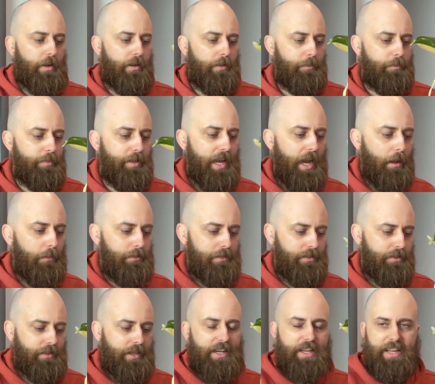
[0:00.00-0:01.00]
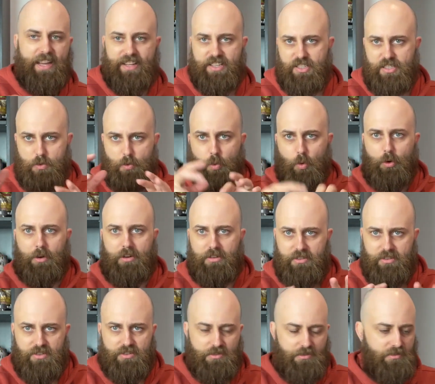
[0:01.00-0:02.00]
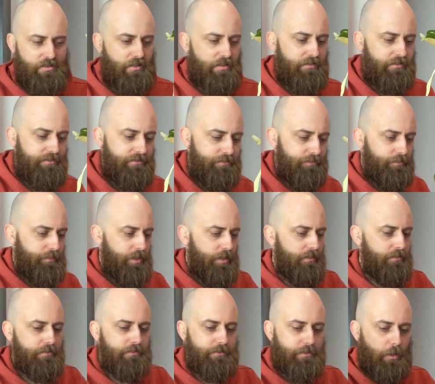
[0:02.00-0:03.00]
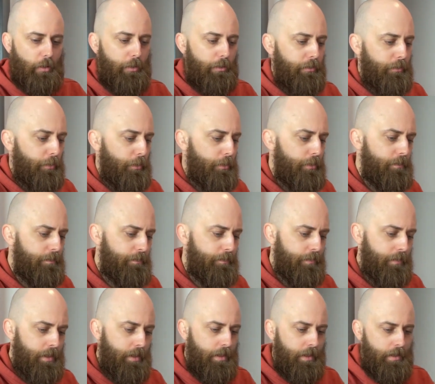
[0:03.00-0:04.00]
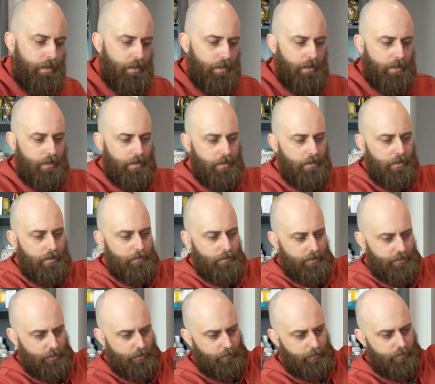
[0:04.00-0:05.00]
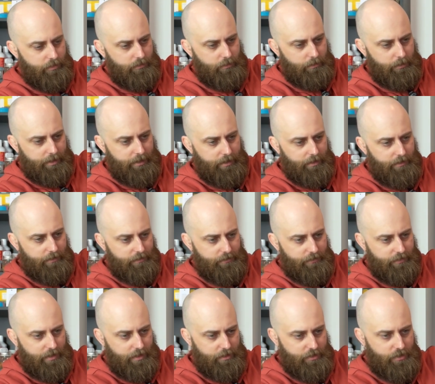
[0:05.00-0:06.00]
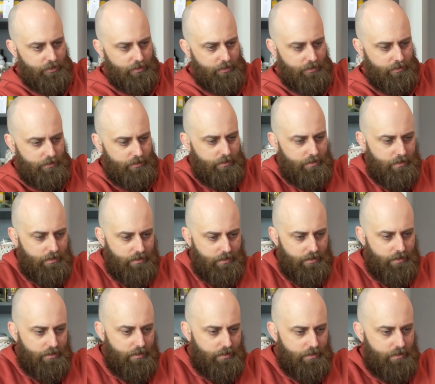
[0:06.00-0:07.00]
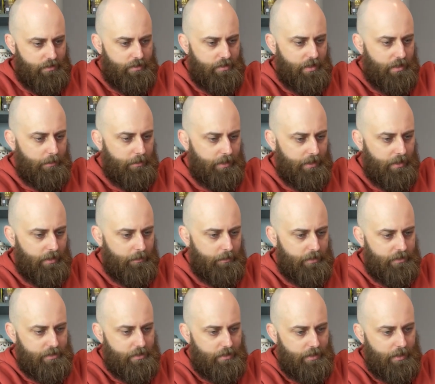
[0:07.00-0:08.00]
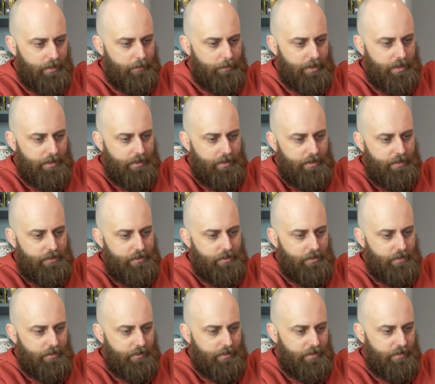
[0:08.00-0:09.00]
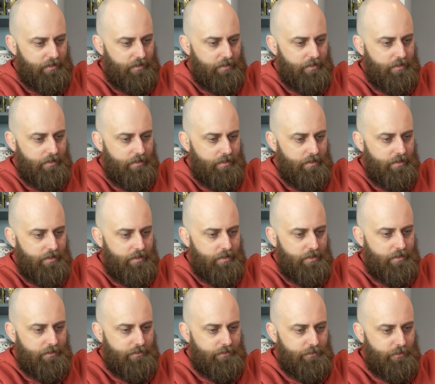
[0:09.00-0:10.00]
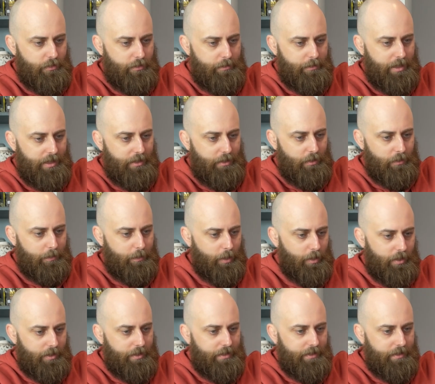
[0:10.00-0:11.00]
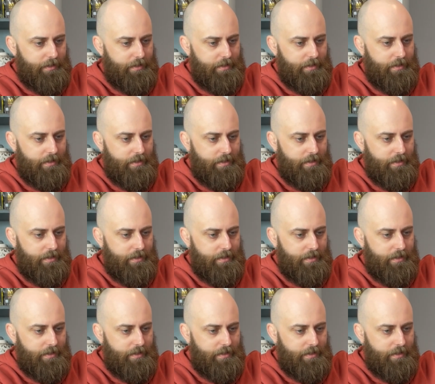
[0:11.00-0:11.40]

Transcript: to be able to, any excess water to just sort of, flow through. I should probably finish stapling up the side of the bag here so that I can form my little pocket